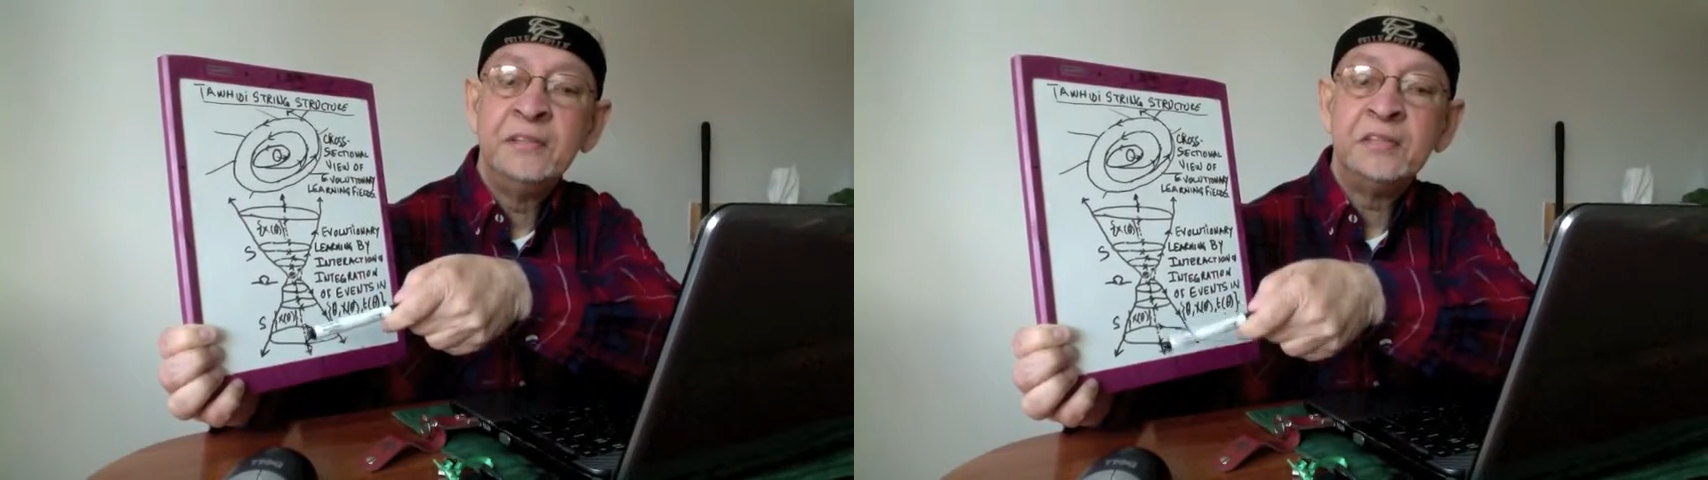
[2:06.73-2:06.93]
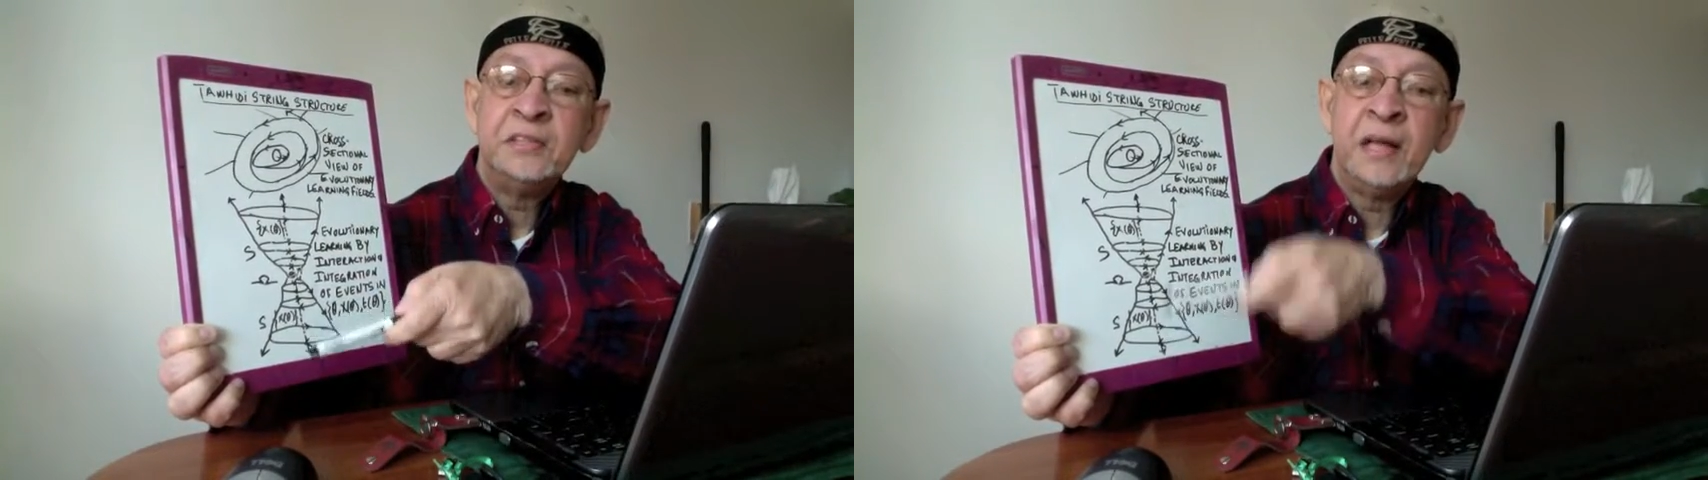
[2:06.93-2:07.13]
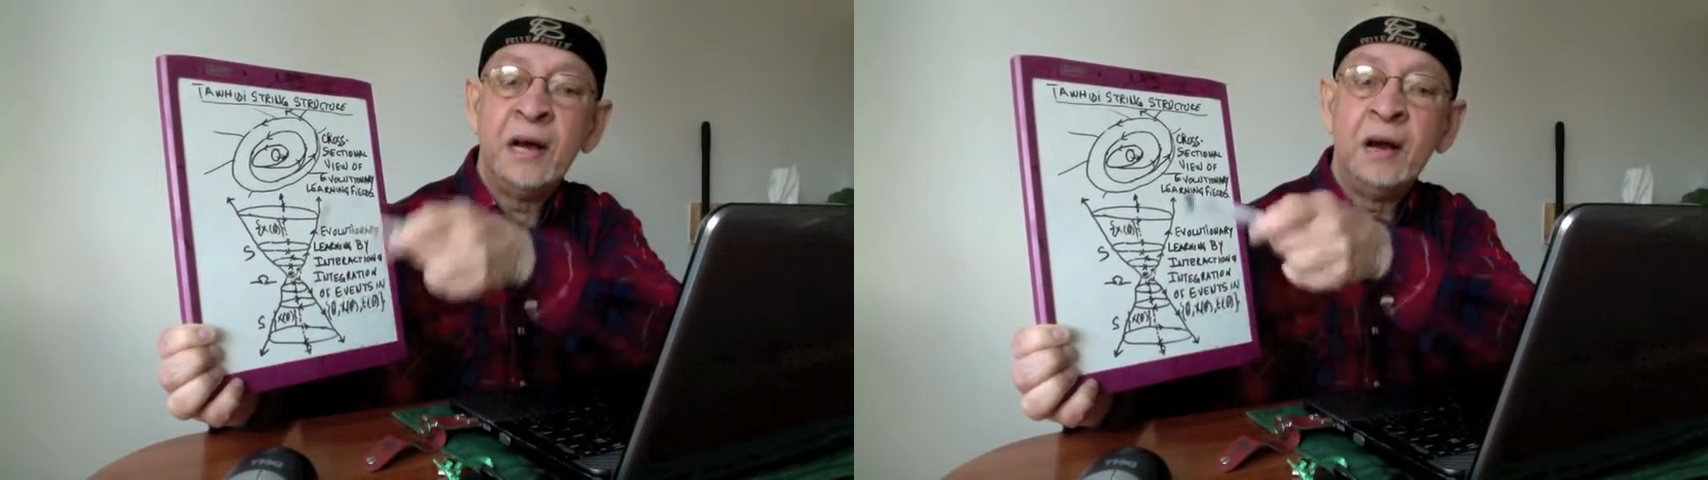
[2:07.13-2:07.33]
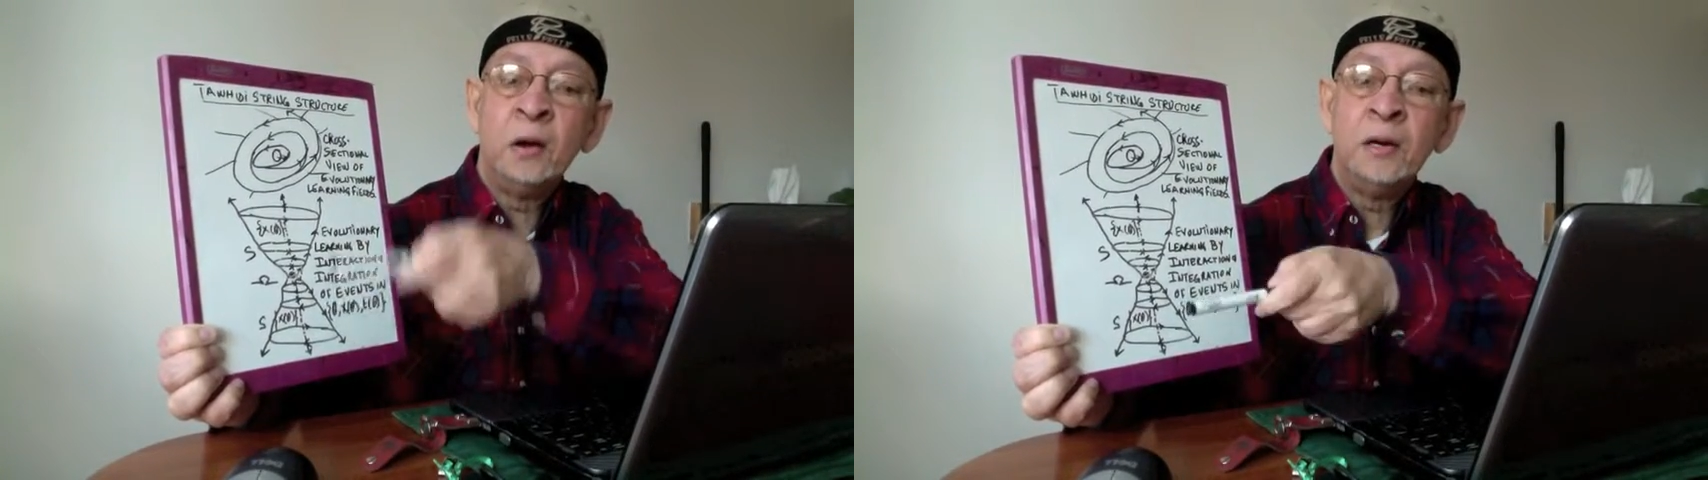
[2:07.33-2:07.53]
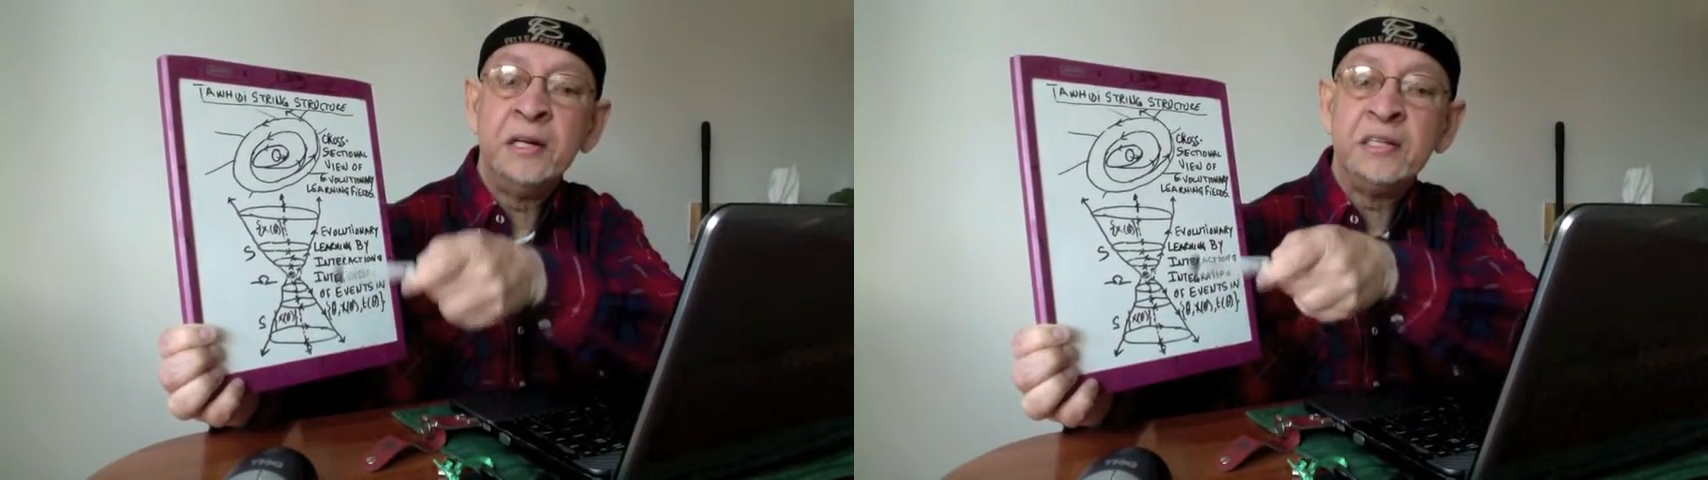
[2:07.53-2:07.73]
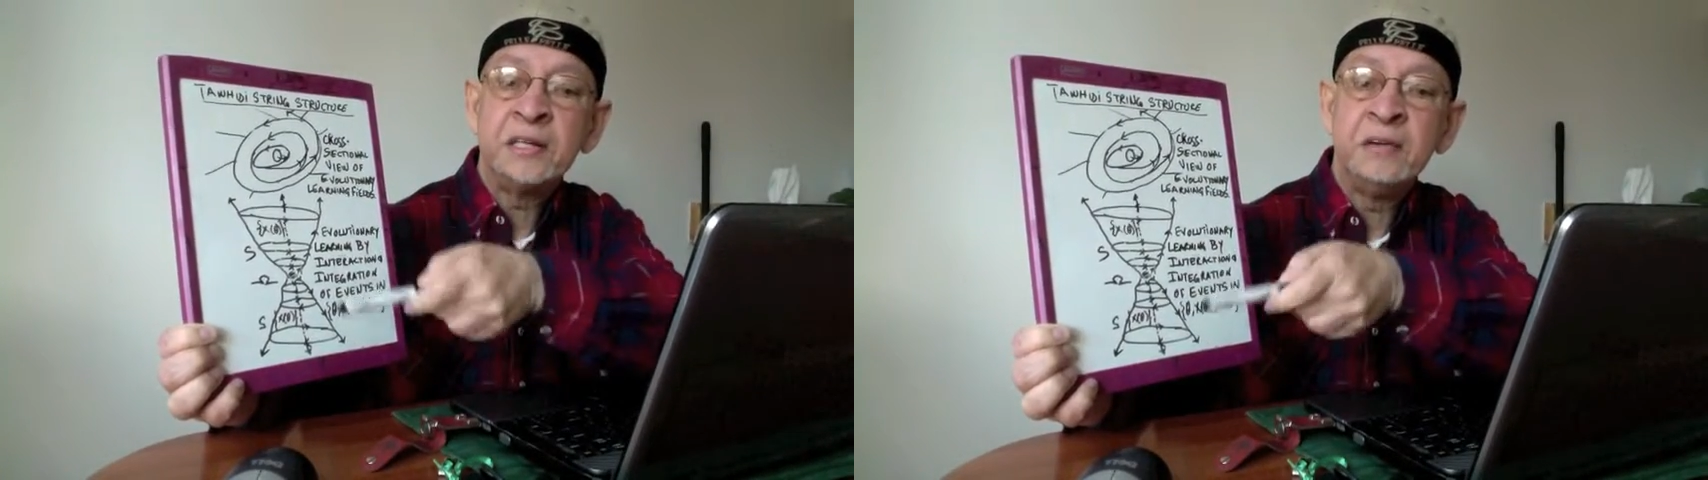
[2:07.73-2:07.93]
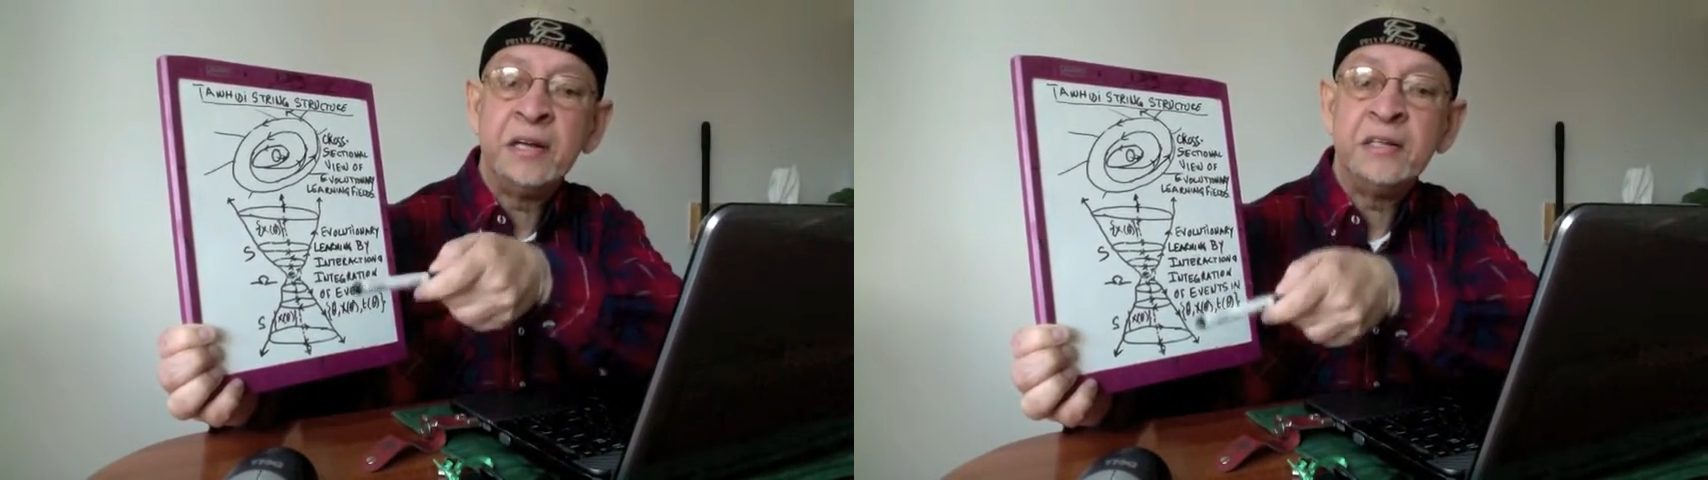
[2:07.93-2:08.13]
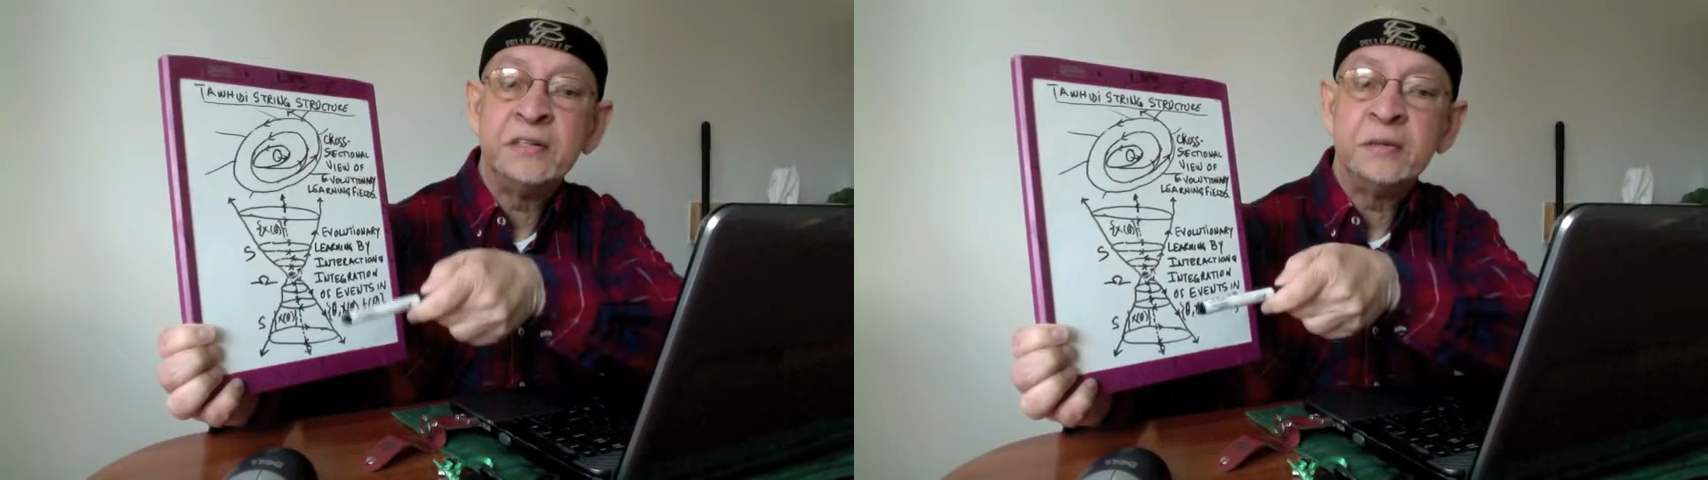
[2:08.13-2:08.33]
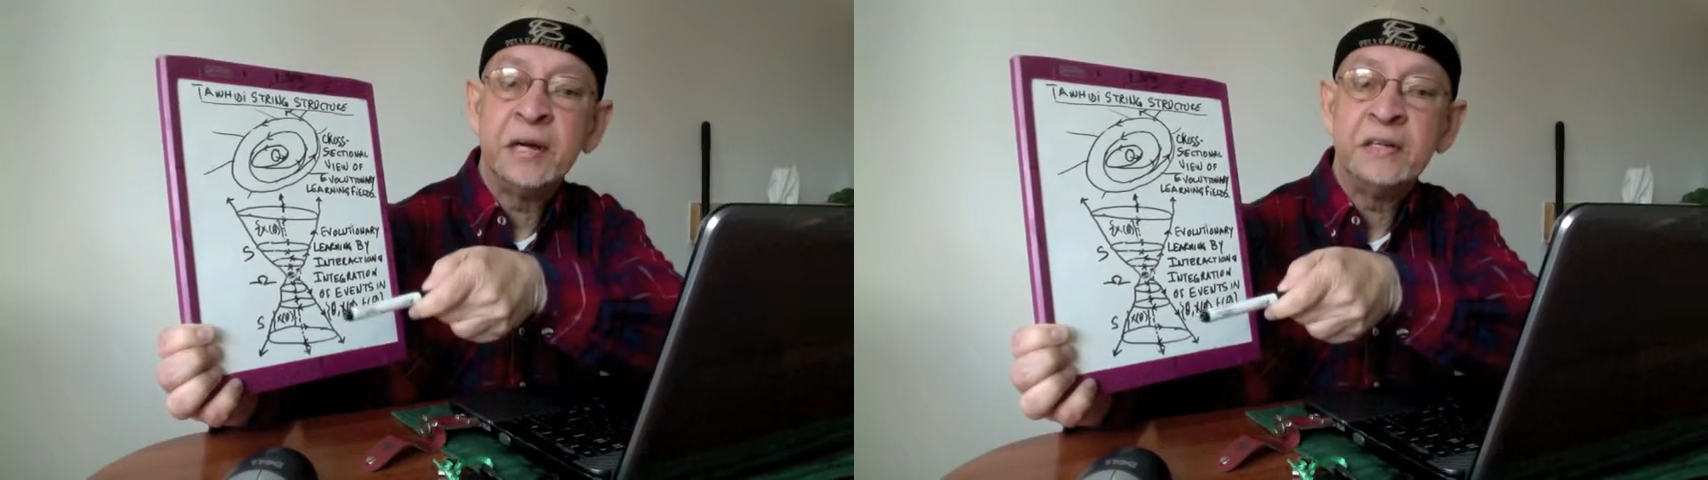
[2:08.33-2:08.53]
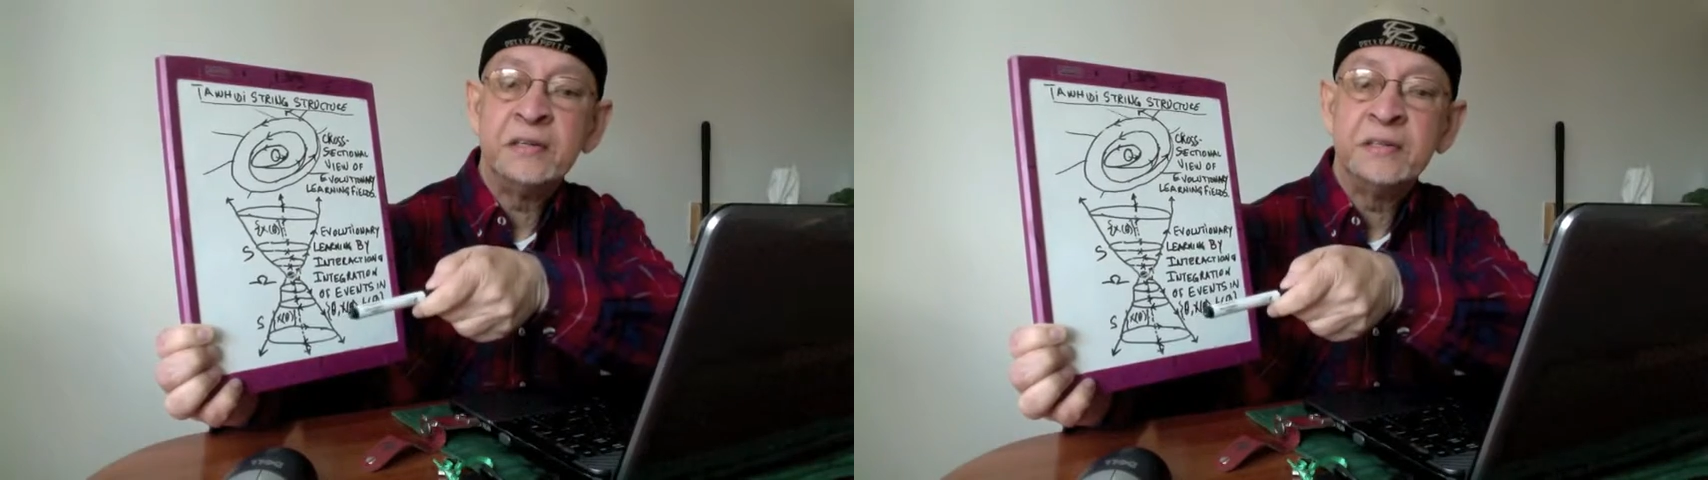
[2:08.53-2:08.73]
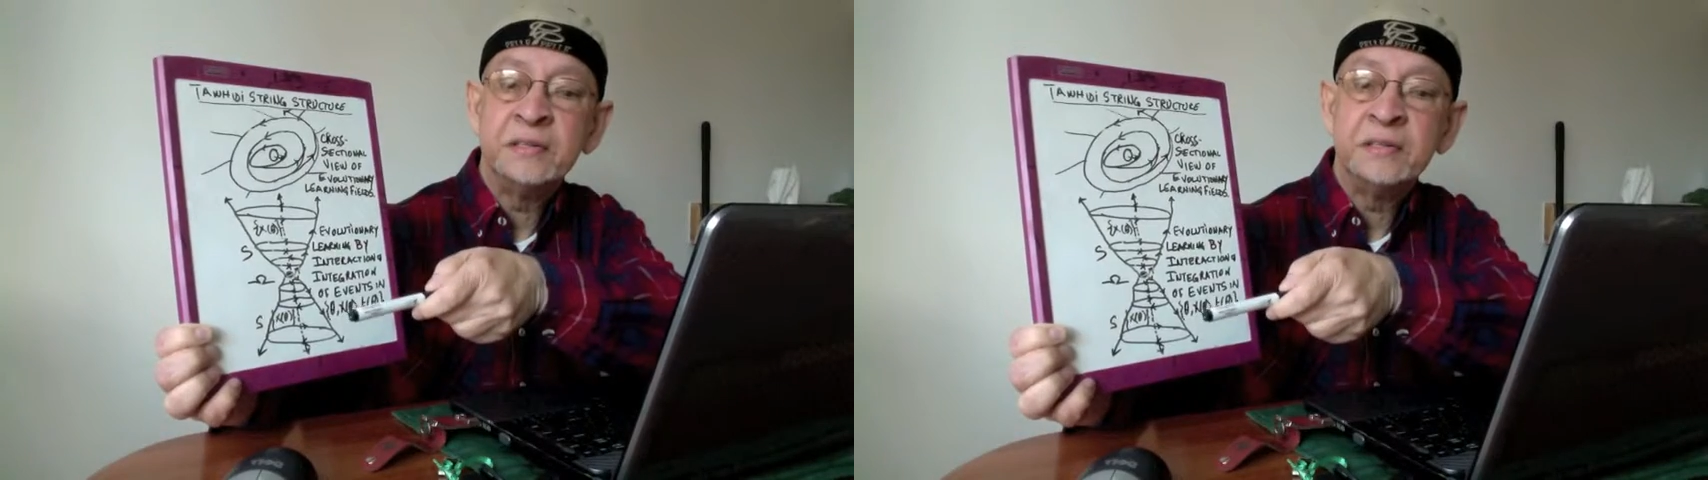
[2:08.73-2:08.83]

So they are all integrated together.